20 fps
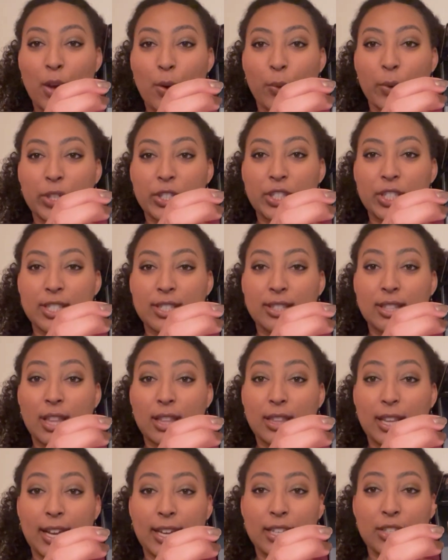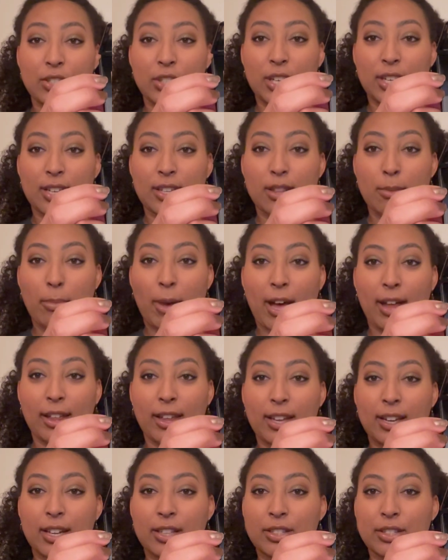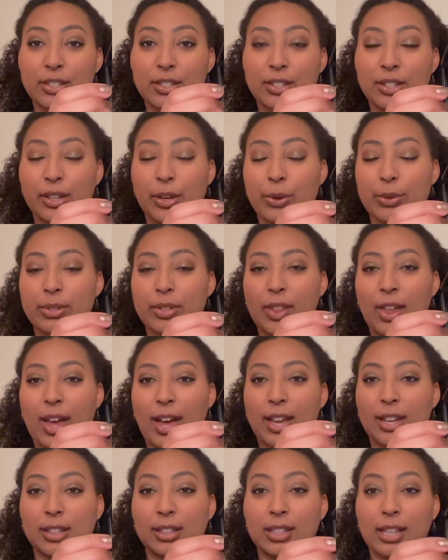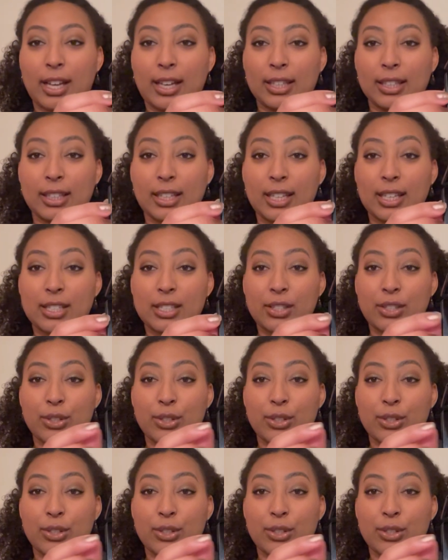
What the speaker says: which is the lightest shade in the palette, and I just use that lightly